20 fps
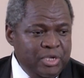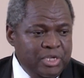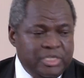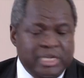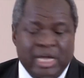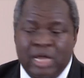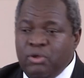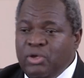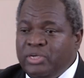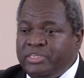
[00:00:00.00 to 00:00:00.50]

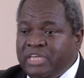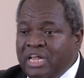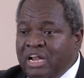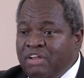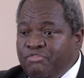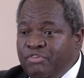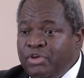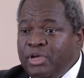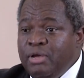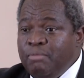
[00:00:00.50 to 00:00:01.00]
Tell
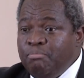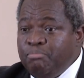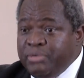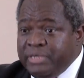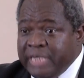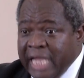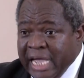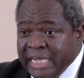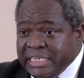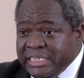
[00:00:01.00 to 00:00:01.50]
yourself,
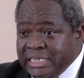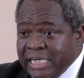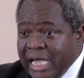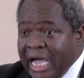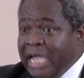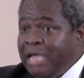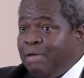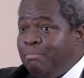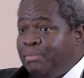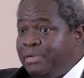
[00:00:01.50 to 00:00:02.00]
debt,
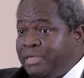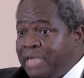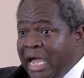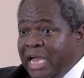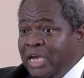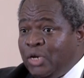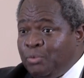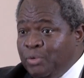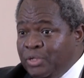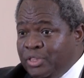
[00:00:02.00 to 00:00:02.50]
I am
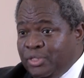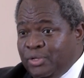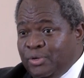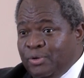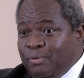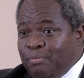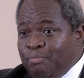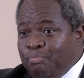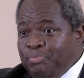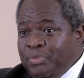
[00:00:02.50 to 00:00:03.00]
done with
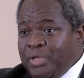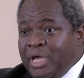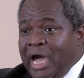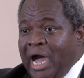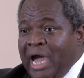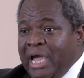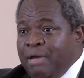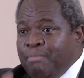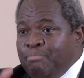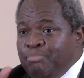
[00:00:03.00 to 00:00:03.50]
you.
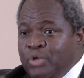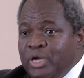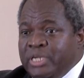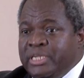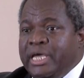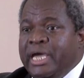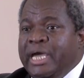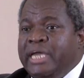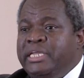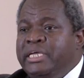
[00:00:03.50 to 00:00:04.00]
I am
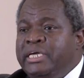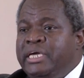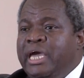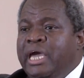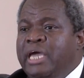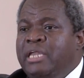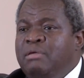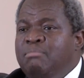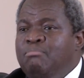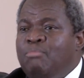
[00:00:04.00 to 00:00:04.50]
not adding
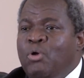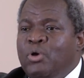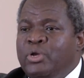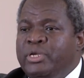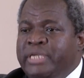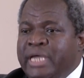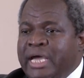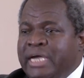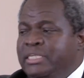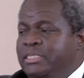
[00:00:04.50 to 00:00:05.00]
any more
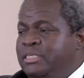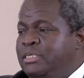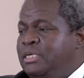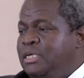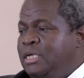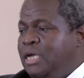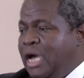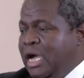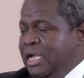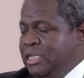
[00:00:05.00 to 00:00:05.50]
debt
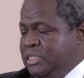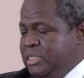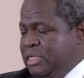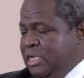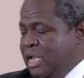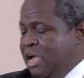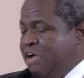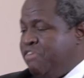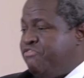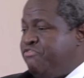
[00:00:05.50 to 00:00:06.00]

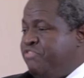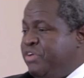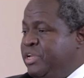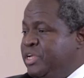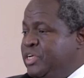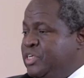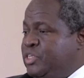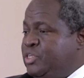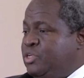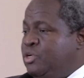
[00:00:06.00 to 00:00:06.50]
until I've
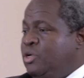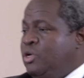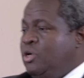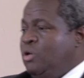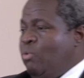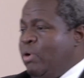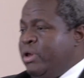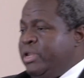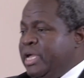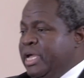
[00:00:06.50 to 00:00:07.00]
finished
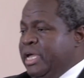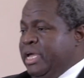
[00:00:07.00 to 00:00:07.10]
what I